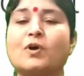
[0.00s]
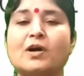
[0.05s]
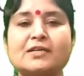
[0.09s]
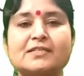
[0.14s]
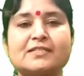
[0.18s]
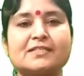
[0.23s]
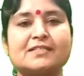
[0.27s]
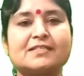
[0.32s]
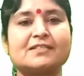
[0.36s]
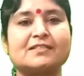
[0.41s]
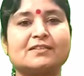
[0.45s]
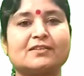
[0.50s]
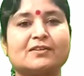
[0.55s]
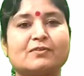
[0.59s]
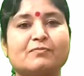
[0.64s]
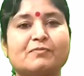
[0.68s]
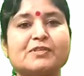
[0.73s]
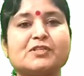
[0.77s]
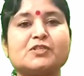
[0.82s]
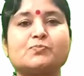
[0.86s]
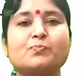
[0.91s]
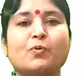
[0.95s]
words
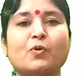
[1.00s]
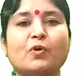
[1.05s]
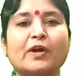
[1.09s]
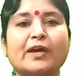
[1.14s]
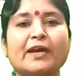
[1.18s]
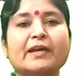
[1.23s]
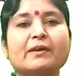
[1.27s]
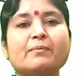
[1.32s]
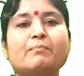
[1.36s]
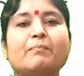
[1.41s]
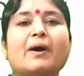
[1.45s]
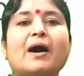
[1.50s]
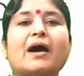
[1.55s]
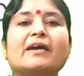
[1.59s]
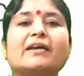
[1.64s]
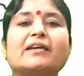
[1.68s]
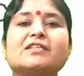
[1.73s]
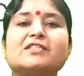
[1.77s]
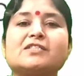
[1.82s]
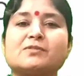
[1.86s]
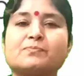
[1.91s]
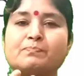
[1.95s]
we spoken by
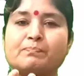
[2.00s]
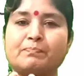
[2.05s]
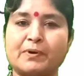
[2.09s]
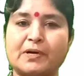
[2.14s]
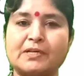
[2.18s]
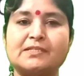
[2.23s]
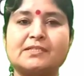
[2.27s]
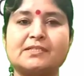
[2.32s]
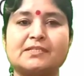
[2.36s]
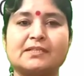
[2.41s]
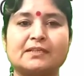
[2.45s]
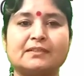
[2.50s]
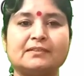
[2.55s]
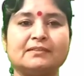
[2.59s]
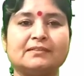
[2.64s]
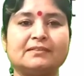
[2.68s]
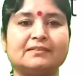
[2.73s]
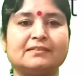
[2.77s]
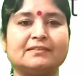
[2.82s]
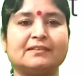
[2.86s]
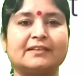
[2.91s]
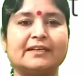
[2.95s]
a
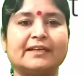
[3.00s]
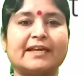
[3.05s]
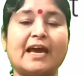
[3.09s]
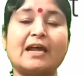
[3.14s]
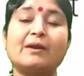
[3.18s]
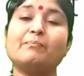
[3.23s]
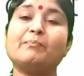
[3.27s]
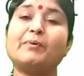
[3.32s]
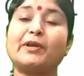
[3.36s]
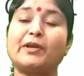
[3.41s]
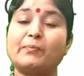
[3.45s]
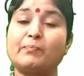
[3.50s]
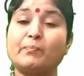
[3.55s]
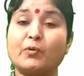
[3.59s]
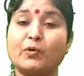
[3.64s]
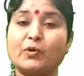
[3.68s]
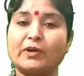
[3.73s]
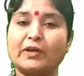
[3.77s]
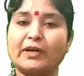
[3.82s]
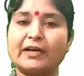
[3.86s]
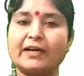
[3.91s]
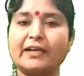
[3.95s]
person can be
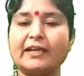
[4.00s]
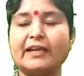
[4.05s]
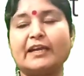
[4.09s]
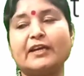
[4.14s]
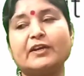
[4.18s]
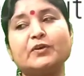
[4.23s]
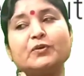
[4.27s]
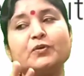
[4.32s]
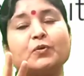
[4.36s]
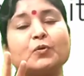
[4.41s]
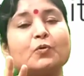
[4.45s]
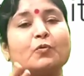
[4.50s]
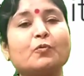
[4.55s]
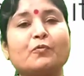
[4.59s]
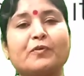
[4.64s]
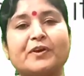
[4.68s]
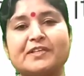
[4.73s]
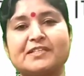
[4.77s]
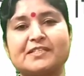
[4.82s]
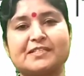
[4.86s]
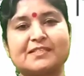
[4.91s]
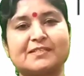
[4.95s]
reported in two
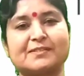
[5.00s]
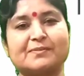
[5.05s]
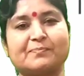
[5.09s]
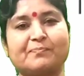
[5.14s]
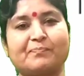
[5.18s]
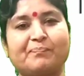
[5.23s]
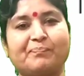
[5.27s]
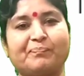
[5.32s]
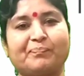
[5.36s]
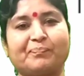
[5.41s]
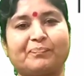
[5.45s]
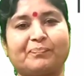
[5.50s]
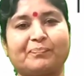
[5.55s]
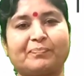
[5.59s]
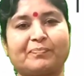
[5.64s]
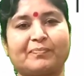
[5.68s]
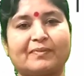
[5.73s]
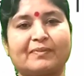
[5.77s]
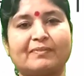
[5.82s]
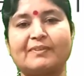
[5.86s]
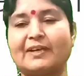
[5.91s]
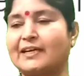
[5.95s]
ways,
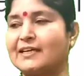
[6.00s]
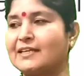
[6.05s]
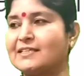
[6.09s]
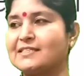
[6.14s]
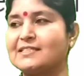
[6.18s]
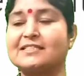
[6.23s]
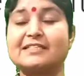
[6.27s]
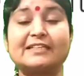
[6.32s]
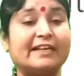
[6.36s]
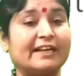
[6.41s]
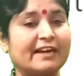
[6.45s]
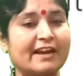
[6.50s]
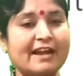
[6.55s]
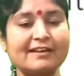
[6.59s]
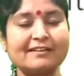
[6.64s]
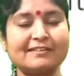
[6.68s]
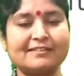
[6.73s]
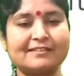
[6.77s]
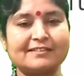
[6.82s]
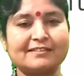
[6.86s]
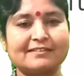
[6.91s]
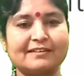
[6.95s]
that is
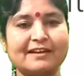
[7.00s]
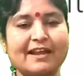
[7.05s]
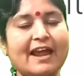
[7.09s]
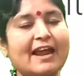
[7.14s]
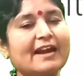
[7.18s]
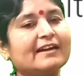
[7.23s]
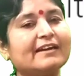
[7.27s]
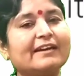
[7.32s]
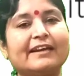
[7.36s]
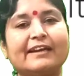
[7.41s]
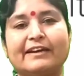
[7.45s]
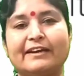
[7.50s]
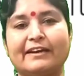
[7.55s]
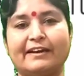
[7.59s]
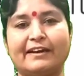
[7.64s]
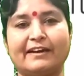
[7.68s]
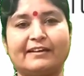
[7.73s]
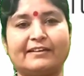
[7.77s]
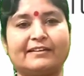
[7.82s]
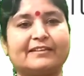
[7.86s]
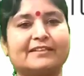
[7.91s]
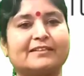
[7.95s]
direct and
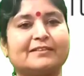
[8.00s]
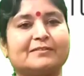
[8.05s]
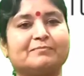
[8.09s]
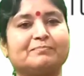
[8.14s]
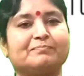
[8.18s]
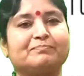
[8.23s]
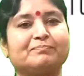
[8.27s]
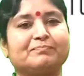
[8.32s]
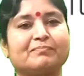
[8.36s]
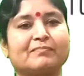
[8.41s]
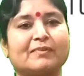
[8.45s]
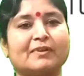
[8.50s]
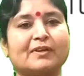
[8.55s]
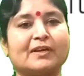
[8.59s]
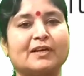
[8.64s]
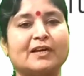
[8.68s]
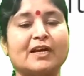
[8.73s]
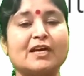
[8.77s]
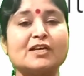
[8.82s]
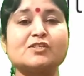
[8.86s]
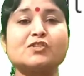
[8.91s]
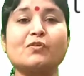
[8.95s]
indirect.
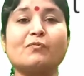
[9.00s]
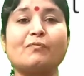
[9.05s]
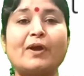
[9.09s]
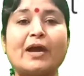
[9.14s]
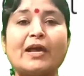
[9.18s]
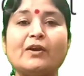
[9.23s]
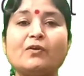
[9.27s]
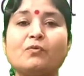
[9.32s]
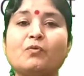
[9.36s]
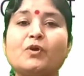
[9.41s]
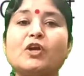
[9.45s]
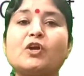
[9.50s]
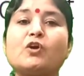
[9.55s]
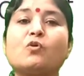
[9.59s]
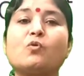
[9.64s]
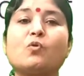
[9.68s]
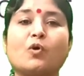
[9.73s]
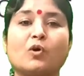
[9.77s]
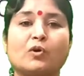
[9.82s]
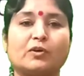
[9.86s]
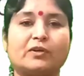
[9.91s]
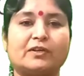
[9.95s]
So when we
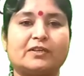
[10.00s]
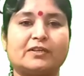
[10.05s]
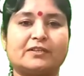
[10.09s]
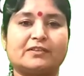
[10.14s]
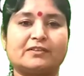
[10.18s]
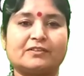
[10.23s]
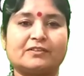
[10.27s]
quote